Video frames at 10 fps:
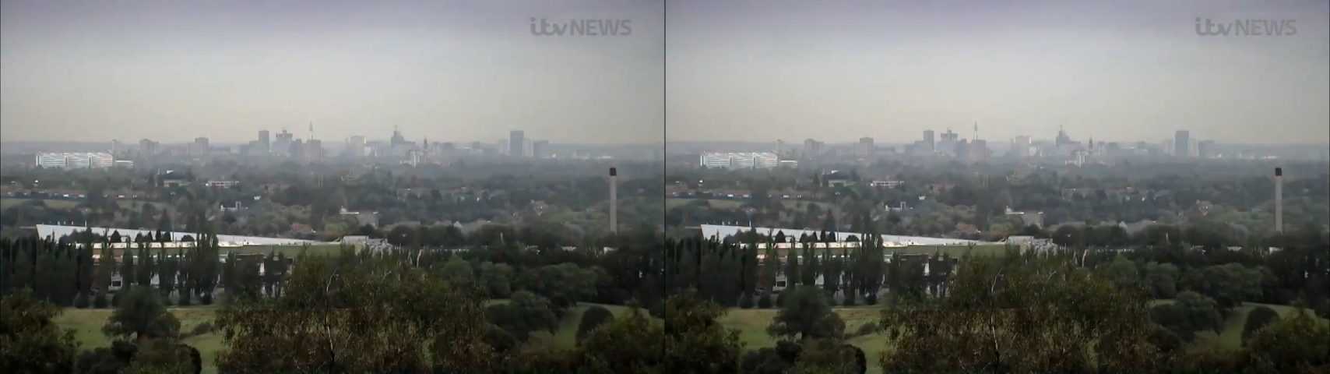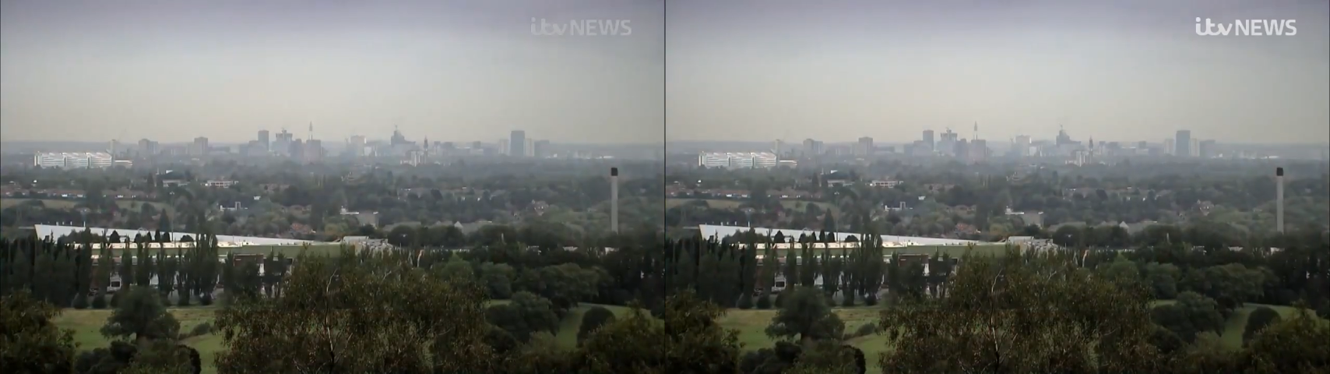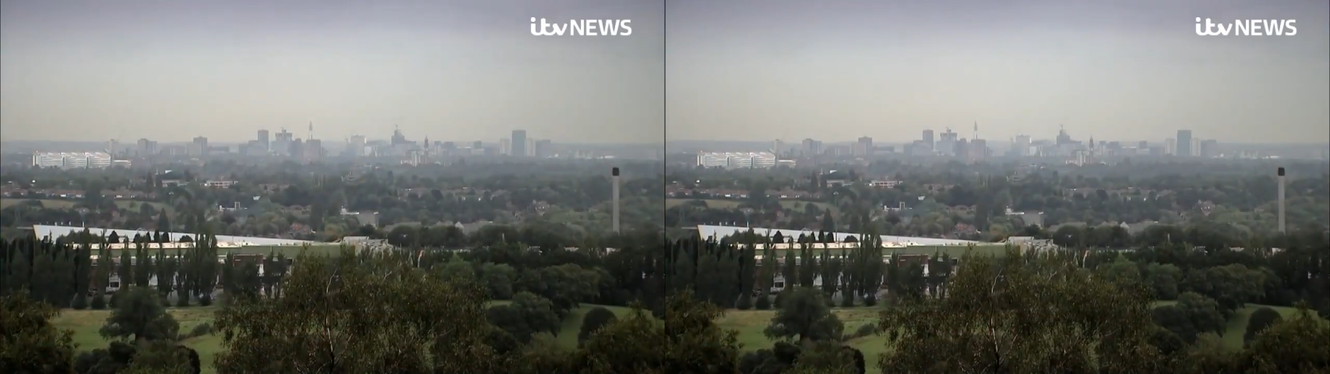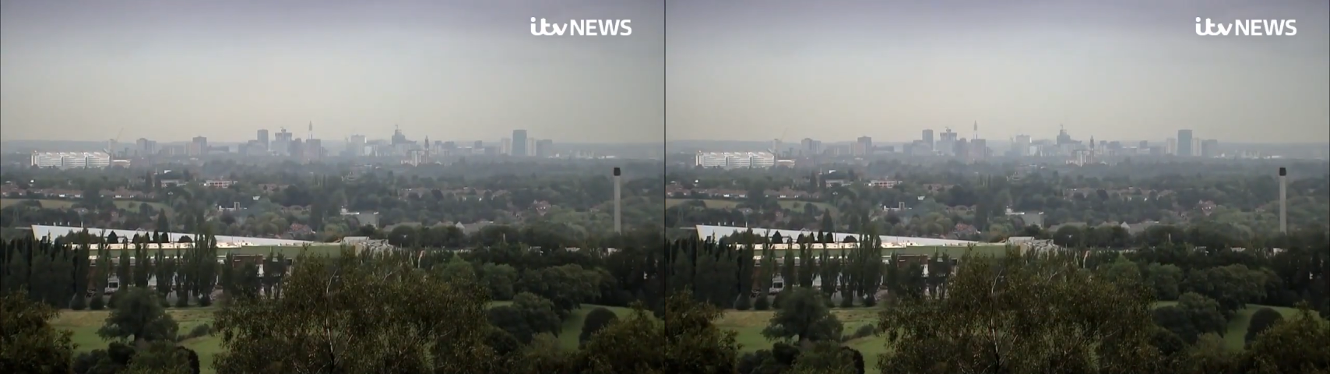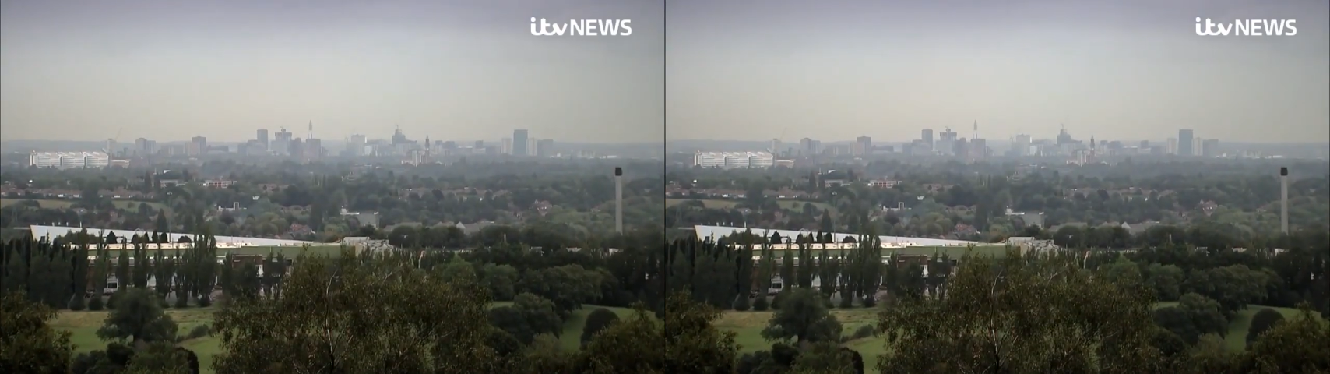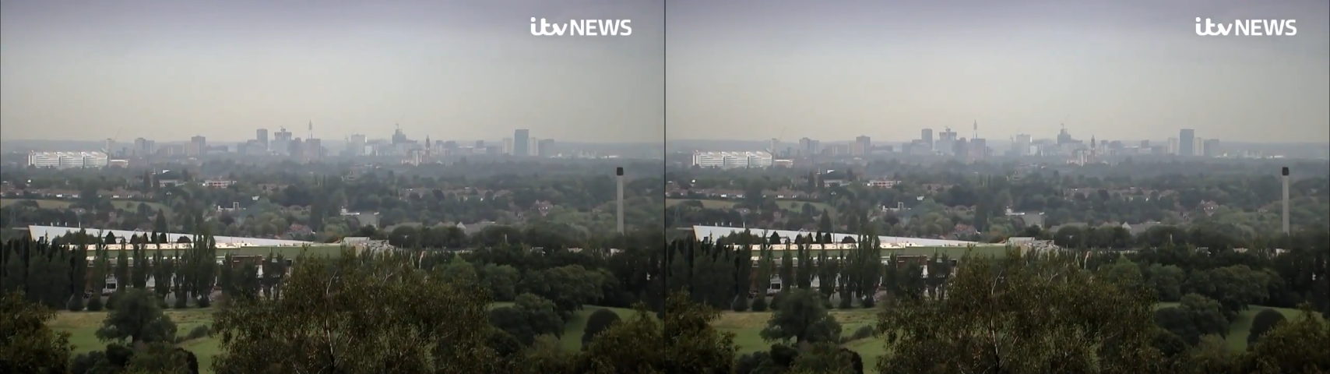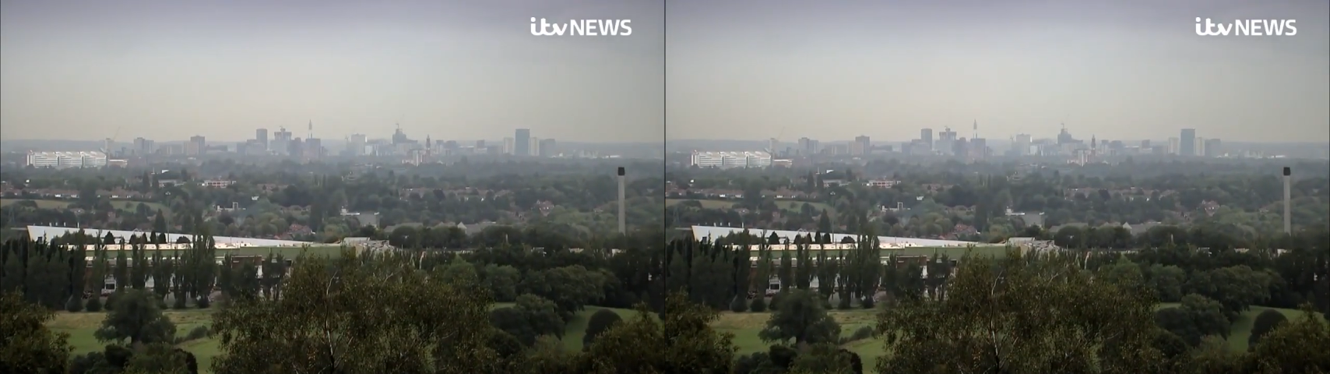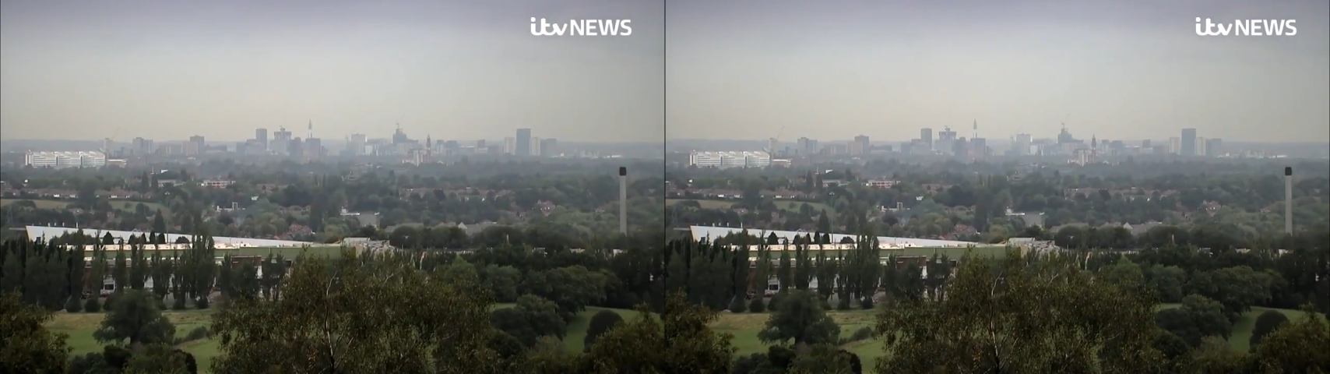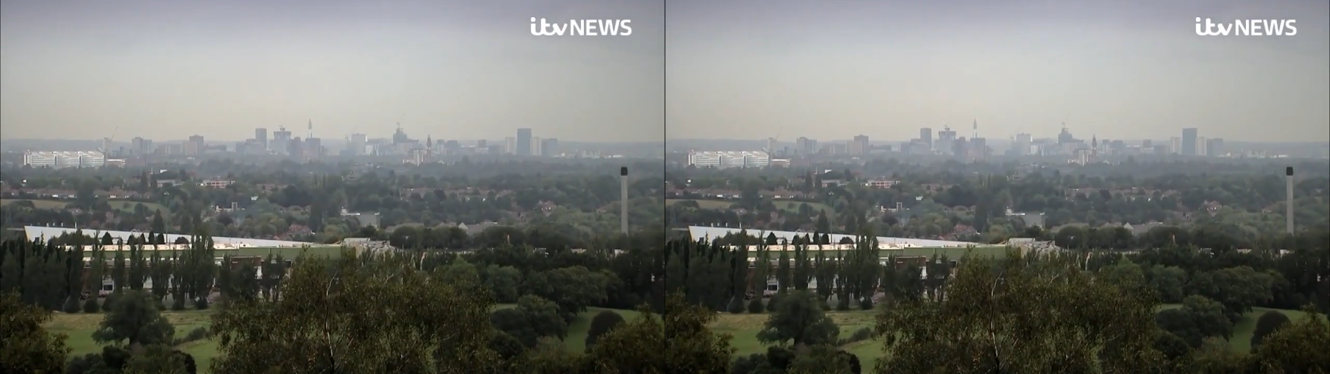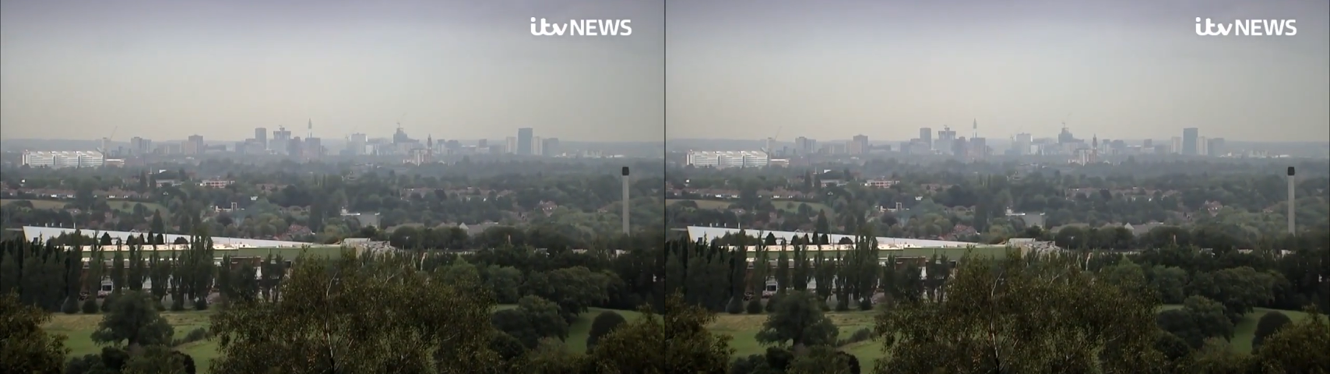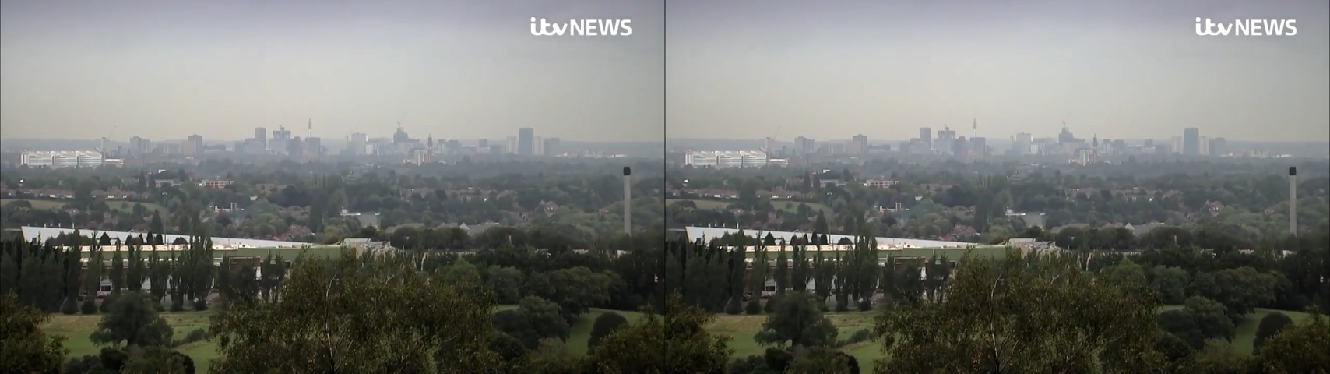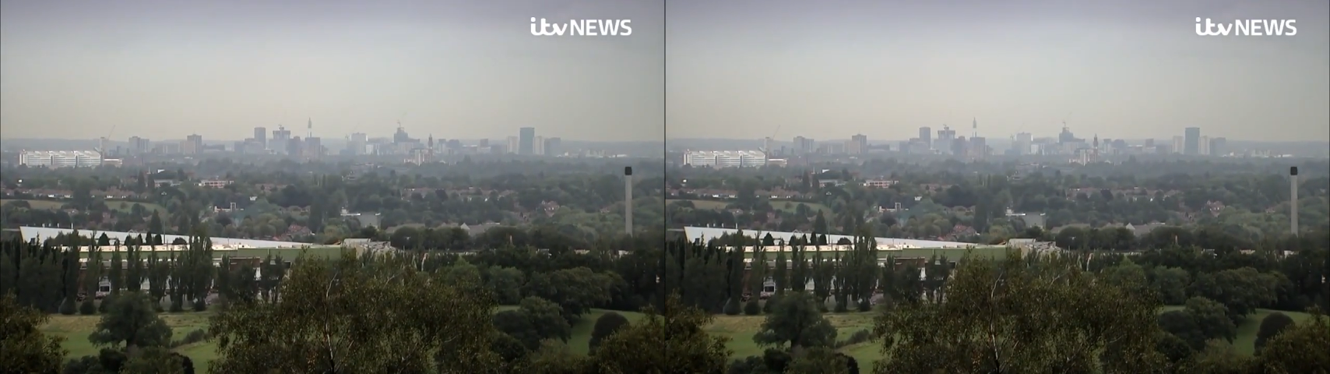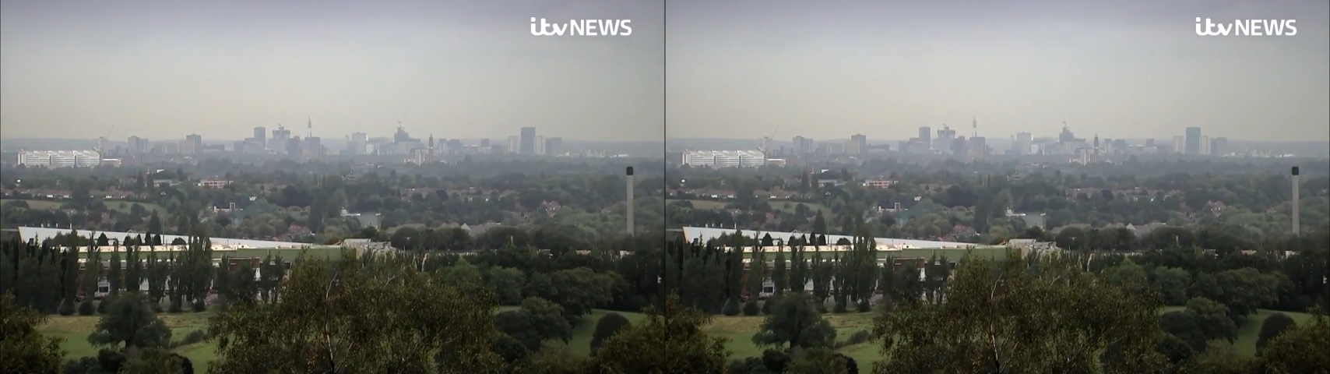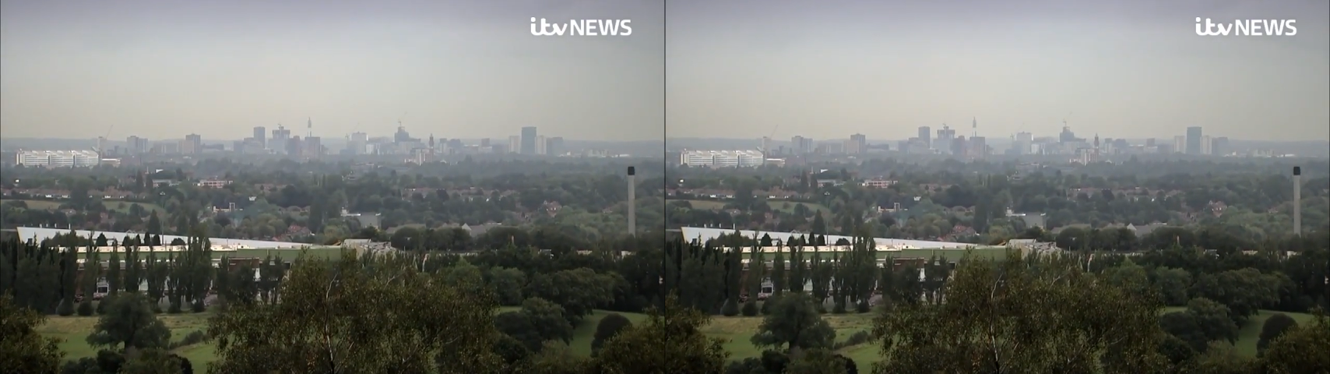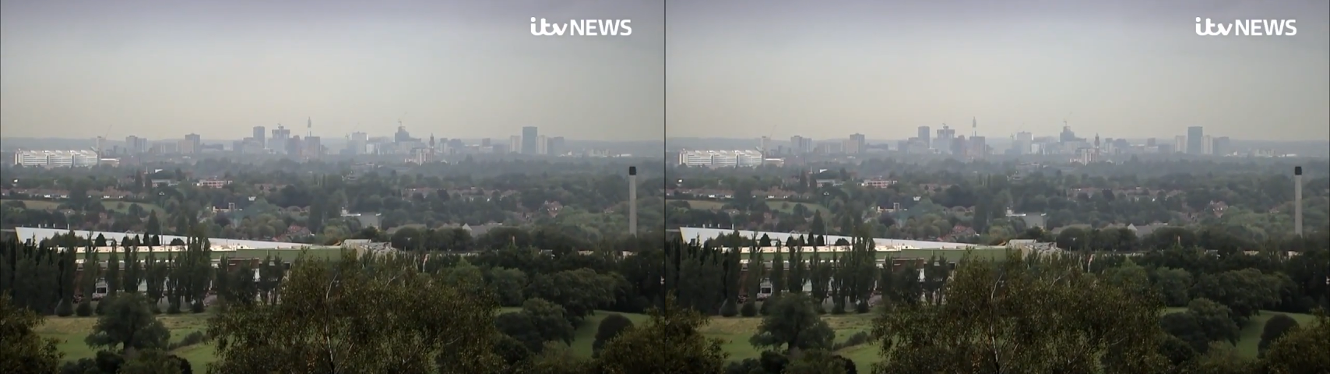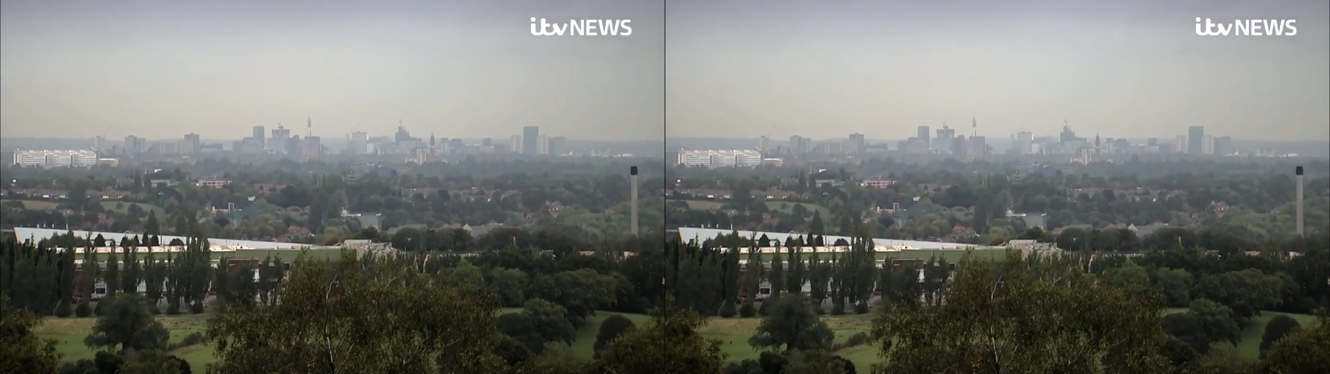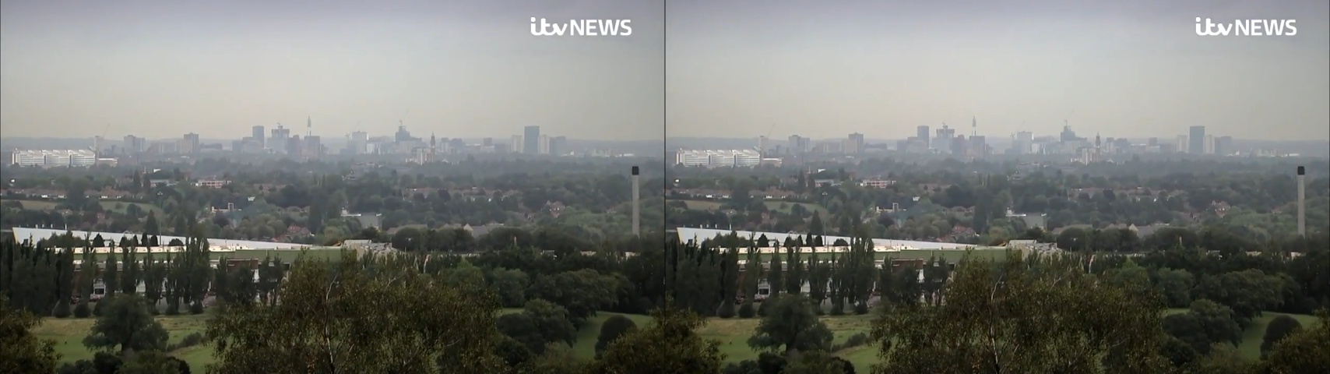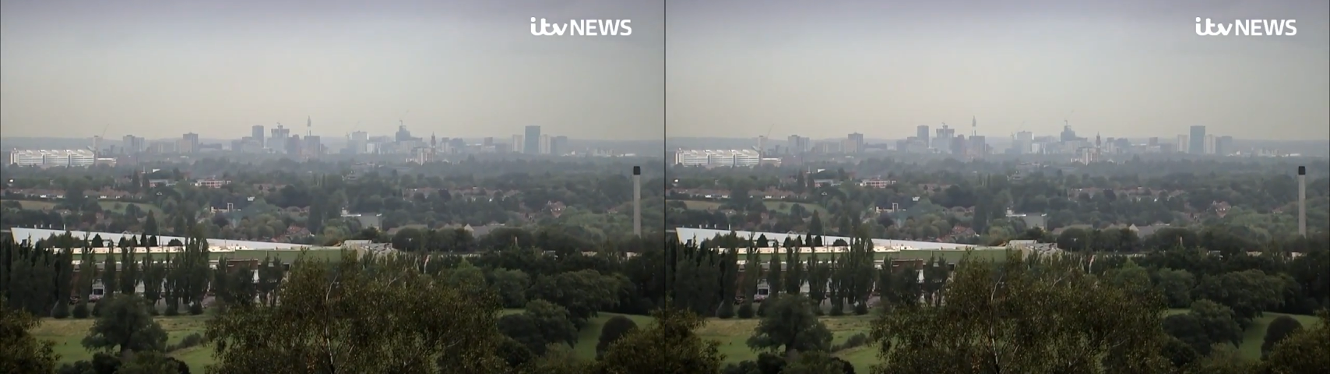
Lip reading: Nobody's mouth can be seen.